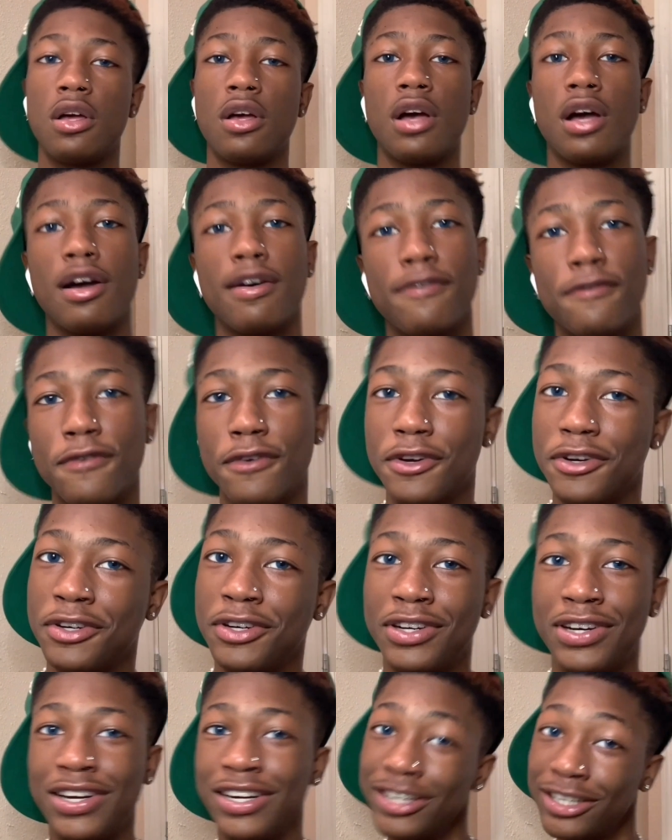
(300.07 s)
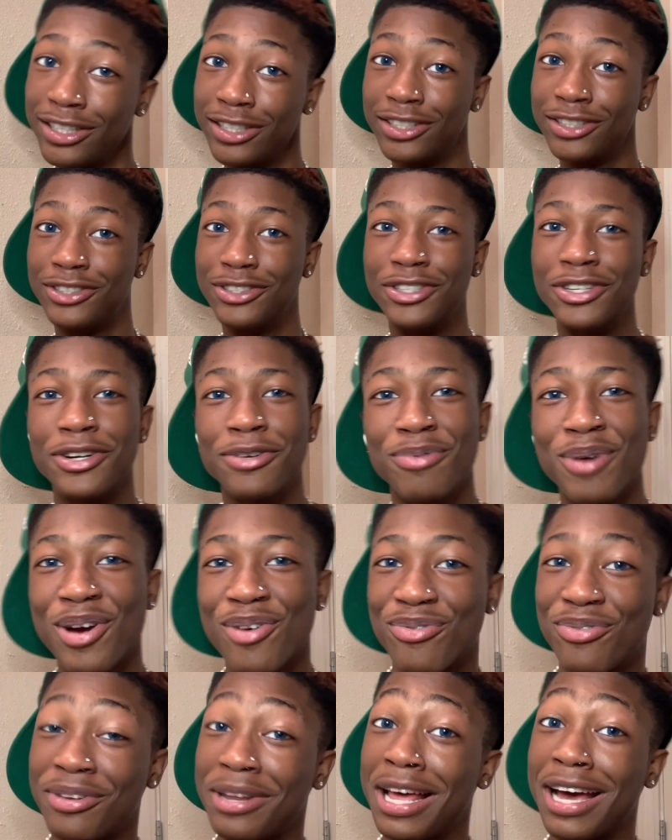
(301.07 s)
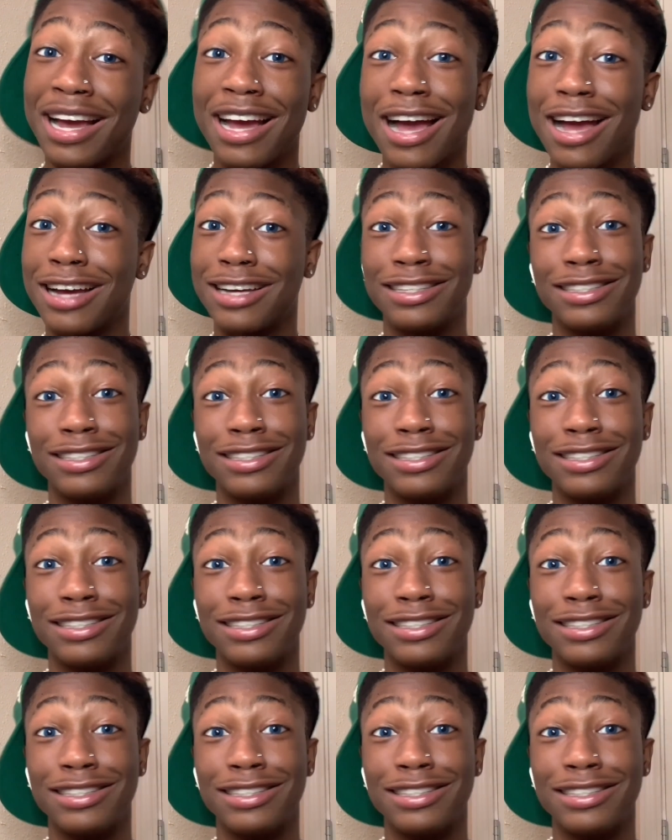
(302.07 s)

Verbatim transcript: I feel good, I feel like I can